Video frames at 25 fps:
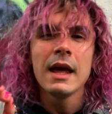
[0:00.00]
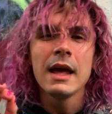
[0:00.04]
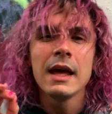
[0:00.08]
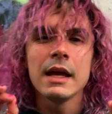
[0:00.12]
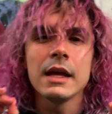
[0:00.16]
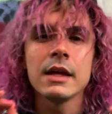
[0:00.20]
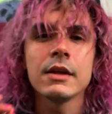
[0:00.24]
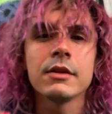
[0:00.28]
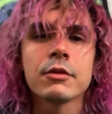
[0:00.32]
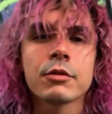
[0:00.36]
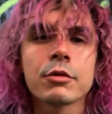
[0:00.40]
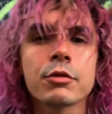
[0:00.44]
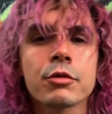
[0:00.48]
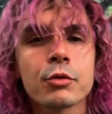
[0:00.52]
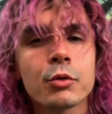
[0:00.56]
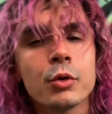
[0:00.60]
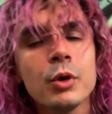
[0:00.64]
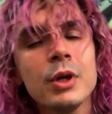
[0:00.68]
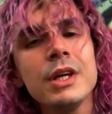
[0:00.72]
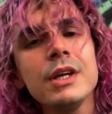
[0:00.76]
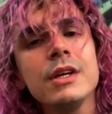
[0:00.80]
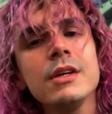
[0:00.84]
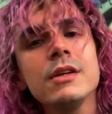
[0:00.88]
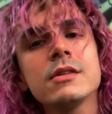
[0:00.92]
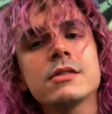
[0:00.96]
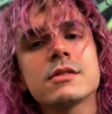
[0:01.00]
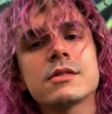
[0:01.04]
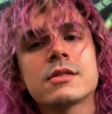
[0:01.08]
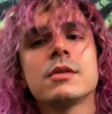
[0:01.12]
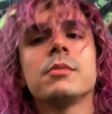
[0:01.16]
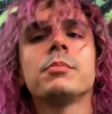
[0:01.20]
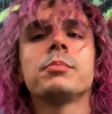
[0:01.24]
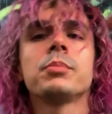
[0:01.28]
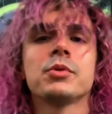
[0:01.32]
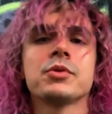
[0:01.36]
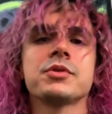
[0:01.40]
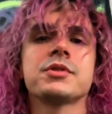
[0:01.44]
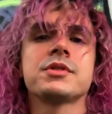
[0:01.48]
In 3
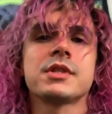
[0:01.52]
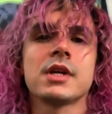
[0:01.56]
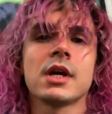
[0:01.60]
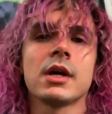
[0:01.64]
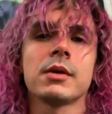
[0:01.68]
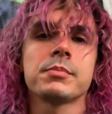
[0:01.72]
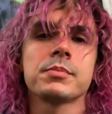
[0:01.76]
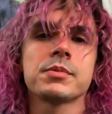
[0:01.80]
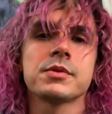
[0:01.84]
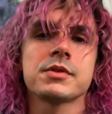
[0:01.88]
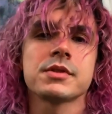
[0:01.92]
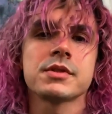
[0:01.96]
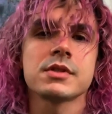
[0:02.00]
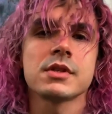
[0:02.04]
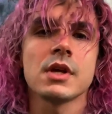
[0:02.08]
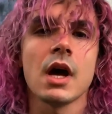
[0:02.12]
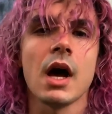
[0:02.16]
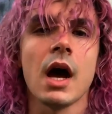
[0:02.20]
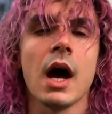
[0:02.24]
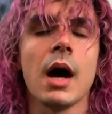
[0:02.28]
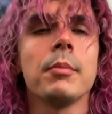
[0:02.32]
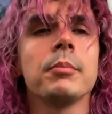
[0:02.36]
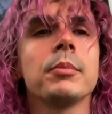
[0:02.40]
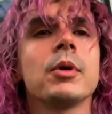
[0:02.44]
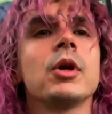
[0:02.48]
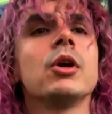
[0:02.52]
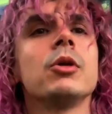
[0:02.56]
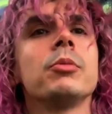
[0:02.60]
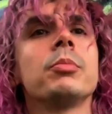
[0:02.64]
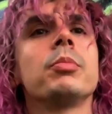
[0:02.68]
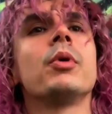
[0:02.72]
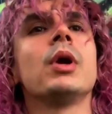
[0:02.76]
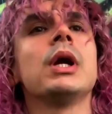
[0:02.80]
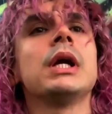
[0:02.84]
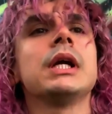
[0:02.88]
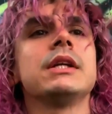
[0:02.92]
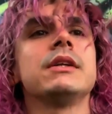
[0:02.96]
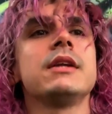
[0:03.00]
simple steps, I'm gonna
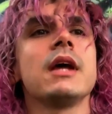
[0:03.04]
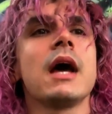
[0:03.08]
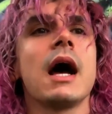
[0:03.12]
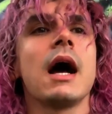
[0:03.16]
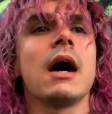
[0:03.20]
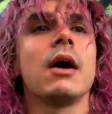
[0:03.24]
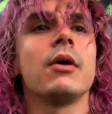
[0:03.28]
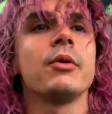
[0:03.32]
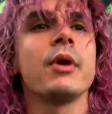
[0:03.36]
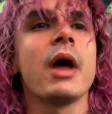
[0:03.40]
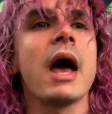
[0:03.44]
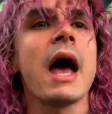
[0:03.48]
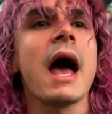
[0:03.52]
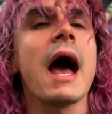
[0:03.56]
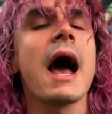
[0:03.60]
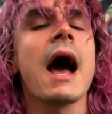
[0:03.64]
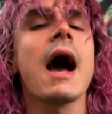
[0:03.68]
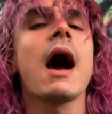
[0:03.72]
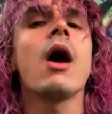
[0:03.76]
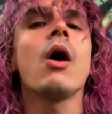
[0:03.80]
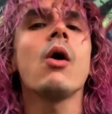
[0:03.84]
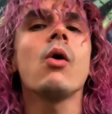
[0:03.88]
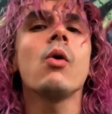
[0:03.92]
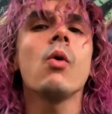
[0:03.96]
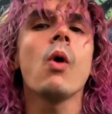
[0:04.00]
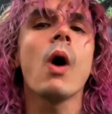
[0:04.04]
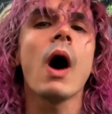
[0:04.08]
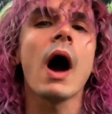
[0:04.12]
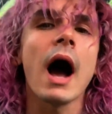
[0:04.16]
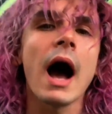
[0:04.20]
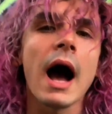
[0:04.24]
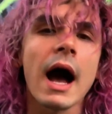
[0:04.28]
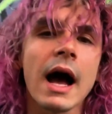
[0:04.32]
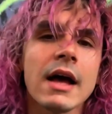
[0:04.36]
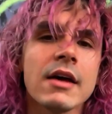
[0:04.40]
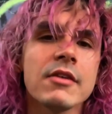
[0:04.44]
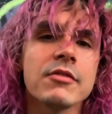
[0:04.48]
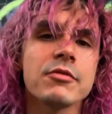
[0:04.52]
break down how
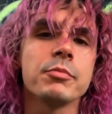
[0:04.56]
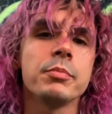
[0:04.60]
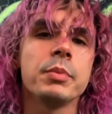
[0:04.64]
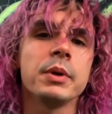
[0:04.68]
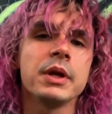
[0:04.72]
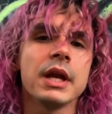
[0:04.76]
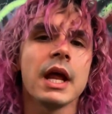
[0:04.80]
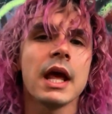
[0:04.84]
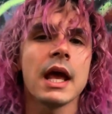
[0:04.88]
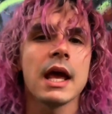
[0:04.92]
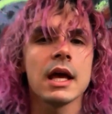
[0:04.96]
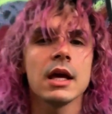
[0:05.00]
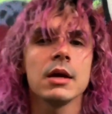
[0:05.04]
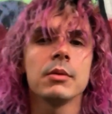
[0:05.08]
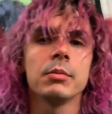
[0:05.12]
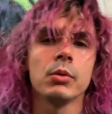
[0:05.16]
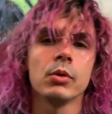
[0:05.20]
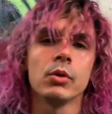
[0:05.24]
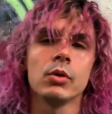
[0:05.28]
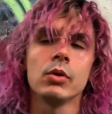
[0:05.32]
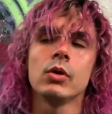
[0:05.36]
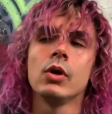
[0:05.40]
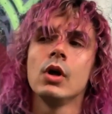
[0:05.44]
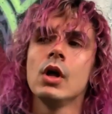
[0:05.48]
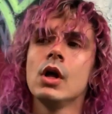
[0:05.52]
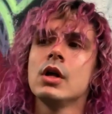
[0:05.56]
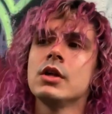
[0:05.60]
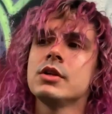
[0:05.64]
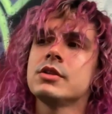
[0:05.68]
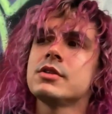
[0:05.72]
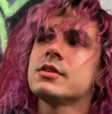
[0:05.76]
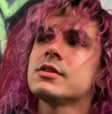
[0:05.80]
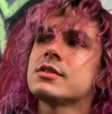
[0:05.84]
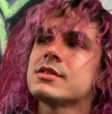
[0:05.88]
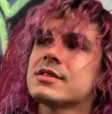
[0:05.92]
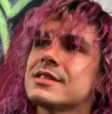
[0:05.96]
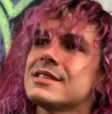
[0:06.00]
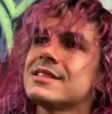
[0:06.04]
I've been able
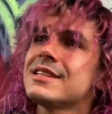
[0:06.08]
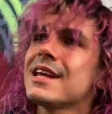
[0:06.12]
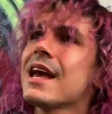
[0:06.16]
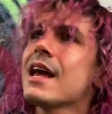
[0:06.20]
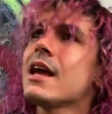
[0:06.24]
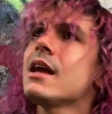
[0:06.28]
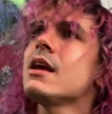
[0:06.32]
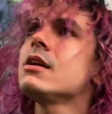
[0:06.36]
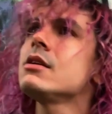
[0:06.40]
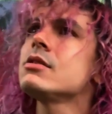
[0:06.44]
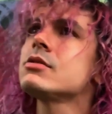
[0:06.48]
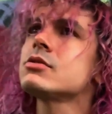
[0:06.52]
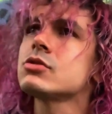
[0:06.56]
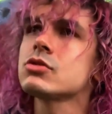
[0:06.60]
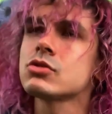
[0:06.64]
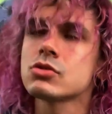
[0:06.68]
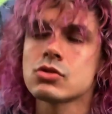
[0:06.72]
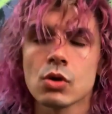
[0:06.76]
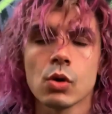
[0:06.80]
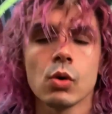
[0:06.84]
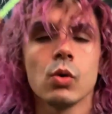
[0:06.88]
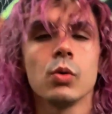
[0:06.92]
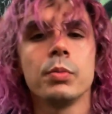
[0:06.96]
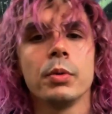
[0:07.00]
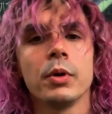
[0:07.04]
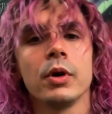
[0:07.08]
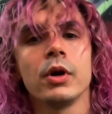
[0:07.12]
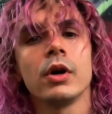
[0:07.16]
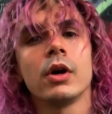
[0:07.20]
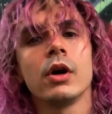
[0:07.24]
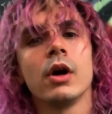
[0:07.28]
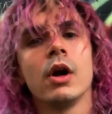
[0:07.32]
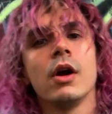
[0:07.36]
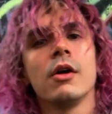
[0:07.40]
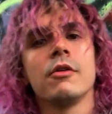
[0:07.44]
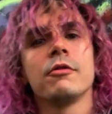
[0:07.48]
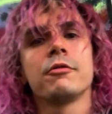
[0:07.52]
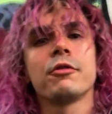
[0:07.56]
to stay sober
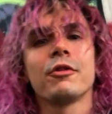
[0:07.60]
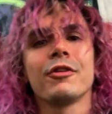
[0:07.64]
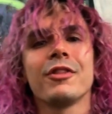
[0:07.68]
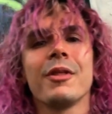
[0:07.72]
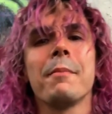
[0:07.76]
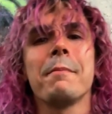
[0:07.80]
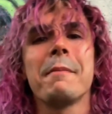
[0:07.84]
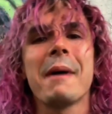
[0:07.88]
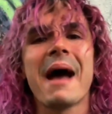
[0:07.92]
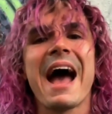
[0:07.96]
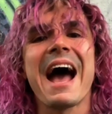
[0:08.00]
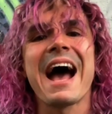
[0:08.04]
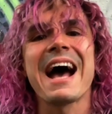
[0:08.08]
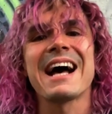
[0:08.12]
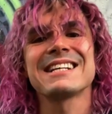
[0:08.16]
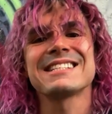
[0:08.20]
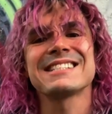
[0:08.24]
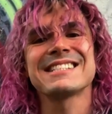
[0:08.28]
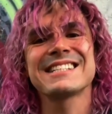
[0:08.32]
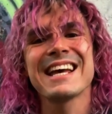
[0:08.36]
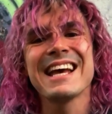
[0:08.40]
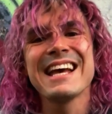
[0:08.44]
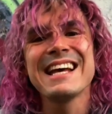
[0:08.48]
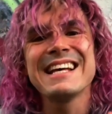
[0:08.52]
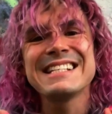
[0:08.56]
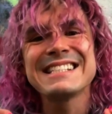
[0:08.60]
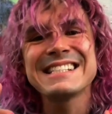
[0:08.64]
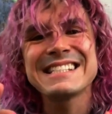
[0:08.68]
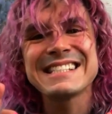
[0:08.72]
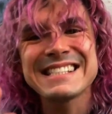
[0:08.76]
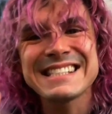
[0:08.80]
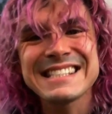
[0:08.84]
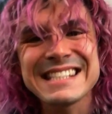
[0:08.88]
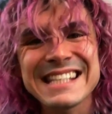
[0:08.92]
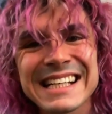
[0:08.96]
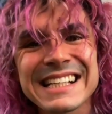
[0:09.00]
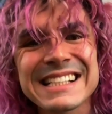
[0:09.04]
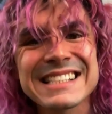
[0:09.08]
for the past
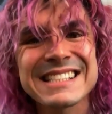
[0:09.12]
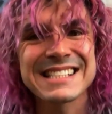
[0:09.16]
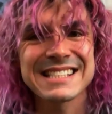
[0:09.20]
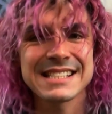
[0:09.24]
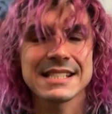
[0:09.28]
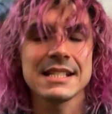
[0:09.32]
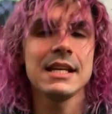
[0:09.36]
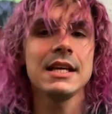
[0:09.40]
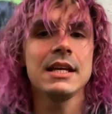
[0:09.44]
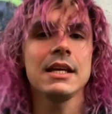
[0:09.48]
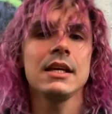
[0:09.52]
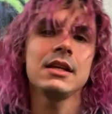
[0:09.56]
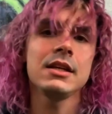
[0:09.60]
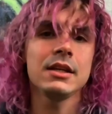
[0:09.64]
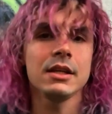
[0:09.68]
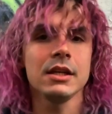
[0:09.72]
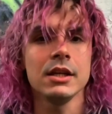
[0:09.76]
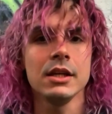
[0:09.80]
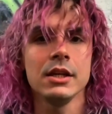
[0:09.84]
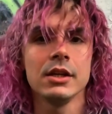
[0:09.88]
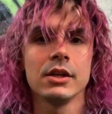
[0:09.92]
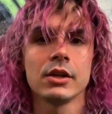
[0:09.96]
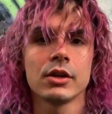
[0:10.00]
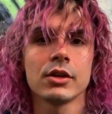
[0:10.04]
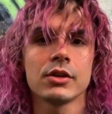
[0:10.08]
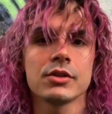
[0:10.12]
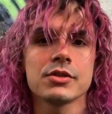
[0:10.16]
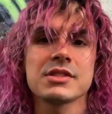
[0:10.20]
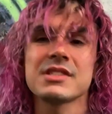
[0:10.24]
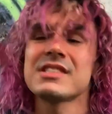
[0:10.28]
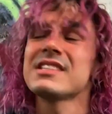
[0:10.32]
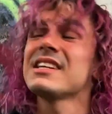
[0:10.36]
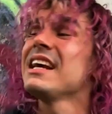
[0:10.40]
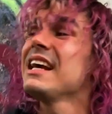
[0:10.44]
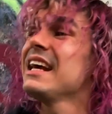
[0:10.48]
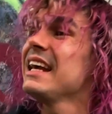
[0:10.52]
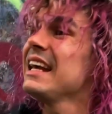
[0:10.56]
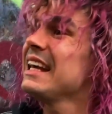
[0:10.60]
16
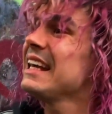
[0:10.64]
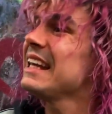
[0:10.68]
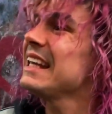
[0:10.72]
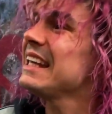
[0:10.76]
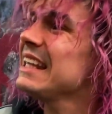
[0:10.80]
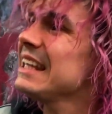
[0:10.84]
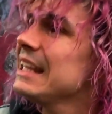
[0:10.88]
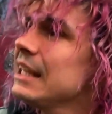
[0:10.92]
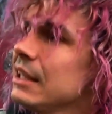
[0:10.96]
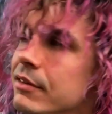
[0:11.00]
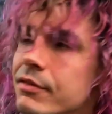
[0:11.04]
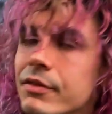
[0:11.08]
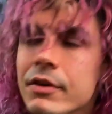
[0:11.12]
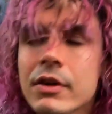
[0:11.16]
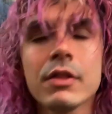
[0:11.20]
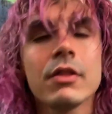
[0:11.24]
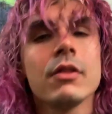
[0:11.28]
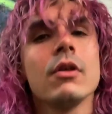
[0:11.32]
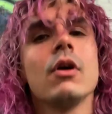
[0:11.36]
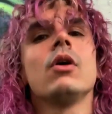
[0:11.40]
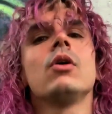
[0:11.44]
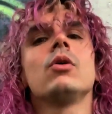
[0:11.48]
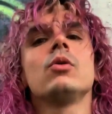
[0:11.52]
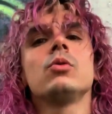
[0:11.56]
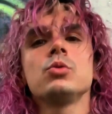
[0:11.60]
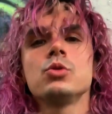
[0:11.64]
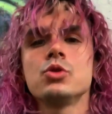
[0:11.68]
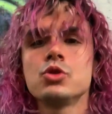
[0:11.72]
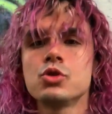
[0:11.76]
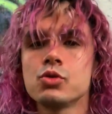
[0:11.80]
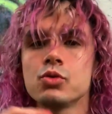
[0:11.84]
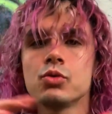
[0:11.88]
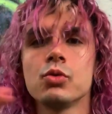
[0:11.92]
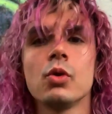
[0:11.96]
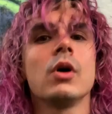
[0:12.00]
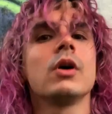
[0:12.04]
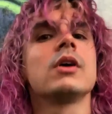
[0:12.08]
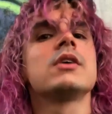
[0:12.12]
years. Even though
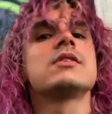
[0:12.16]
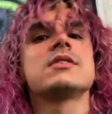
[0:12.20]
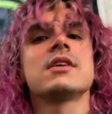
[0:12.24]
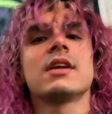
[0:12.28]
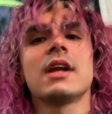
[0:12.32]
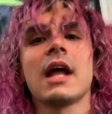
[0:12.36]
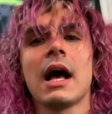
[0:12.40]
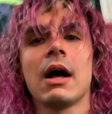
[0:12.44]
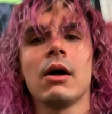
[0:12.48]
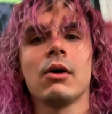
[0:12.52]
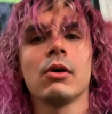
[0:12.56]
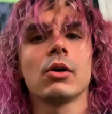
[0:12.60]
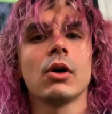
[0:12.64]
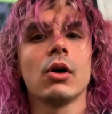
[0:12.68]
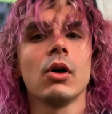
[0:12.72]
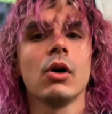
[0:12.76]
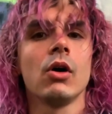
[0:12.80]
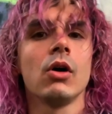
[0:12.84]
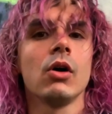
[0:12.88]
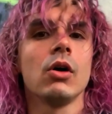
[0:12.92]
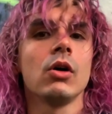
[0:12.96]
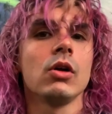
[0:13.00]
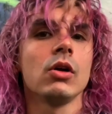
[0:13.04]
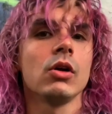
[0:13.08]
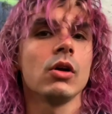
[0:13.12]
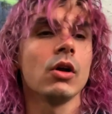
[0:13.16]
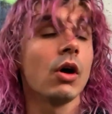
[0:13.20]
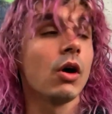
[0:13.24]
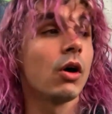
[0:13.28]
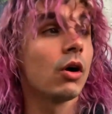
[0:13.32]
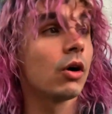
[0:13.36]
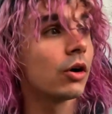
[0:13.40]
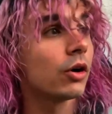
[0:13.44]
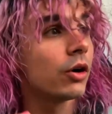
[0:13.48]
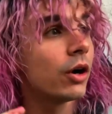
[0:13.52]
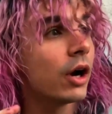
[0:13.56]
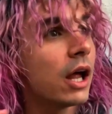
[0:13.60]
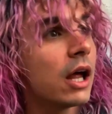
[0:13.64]
drugs and alcohol
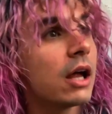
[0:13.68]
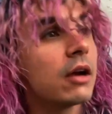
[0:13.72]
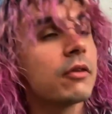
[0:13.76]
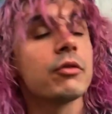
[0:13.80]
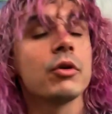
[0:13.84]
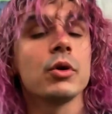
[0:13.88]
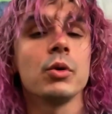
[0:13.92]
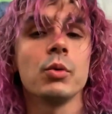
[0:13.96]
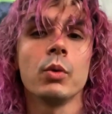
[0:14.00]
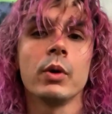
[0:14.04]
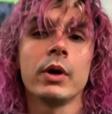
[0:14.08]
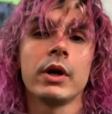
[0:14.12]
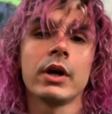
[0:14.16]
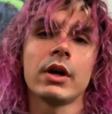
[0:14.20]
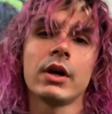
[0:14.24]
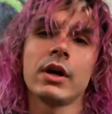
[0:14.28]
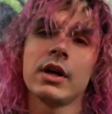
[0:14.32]
are everywhere,